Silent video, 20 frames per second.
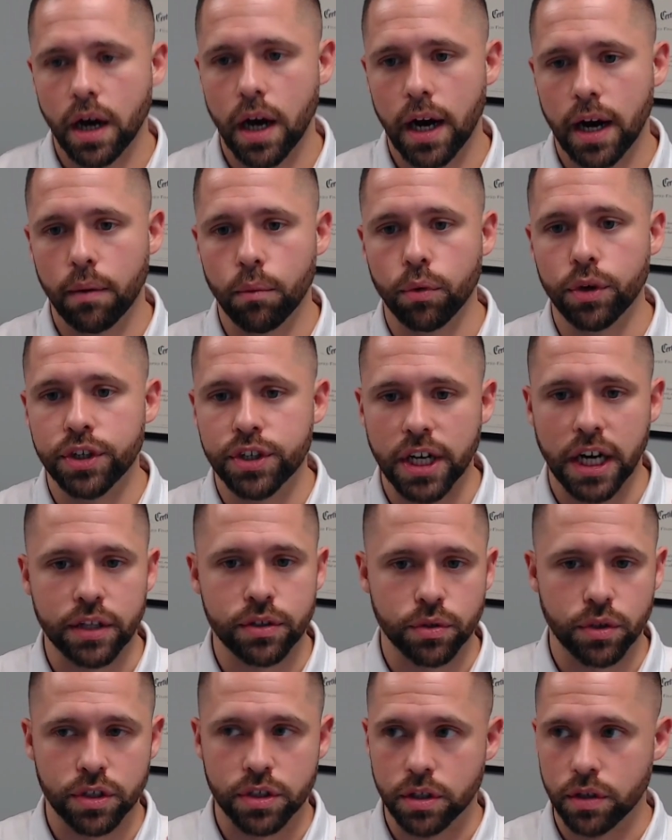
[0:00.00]
Reach out
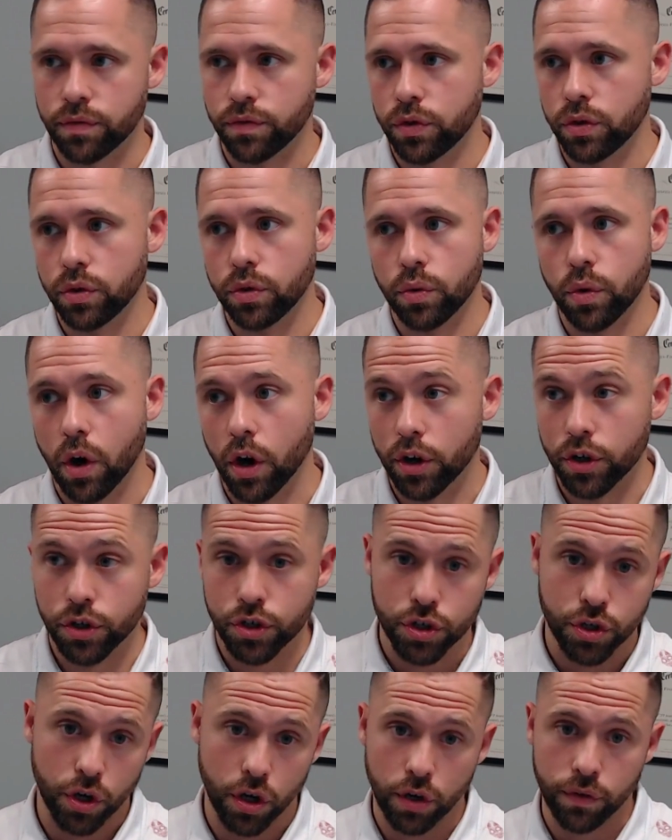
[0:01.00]
to us if you aren't
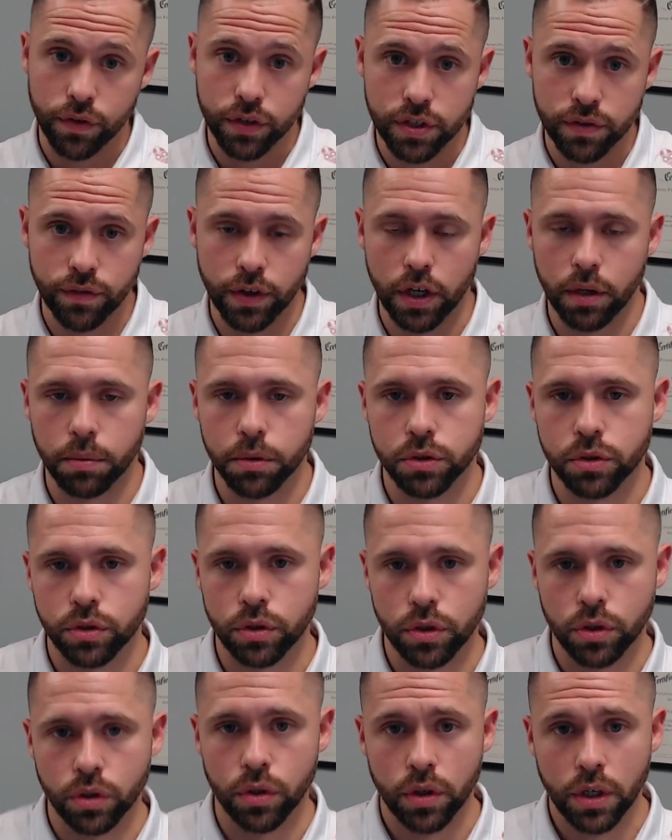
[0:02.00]
sure if it's available to
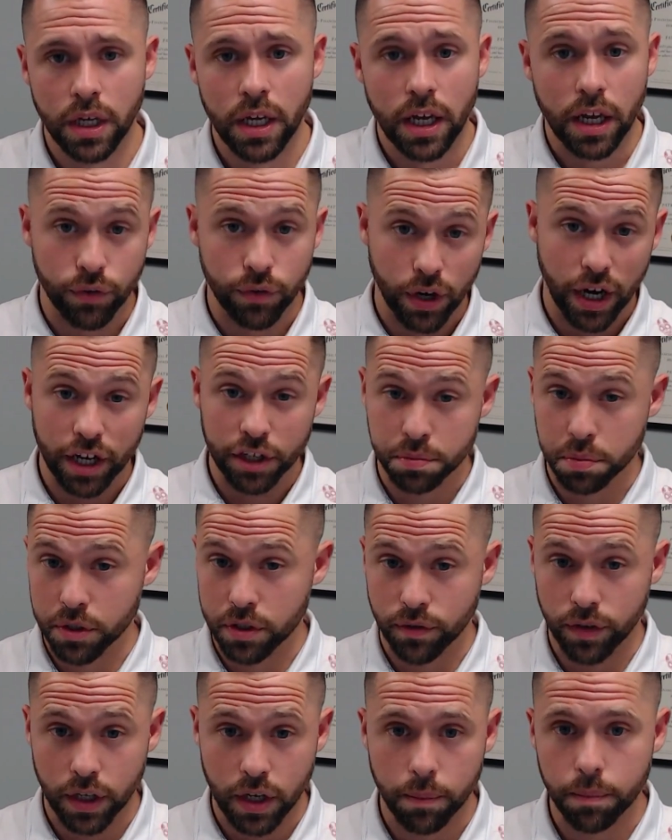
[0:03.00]
you. If you're at a
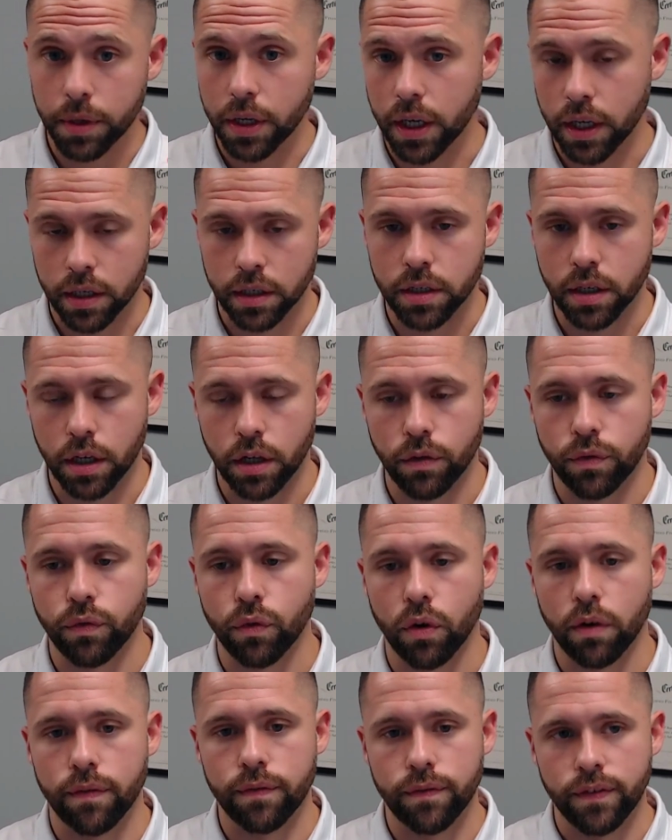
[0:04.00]
specific company, I can tell you
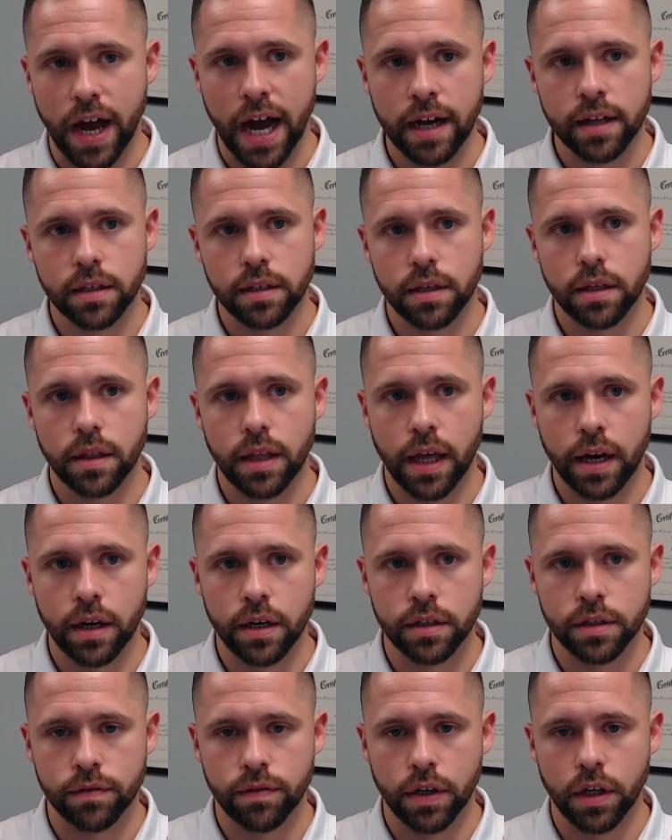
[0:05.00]
for a fact that it
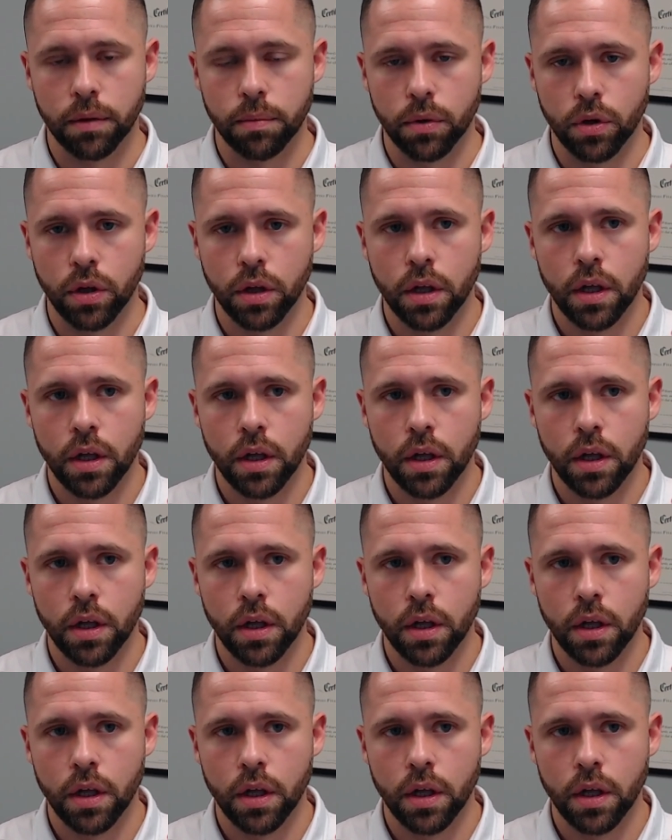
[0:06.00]
is available.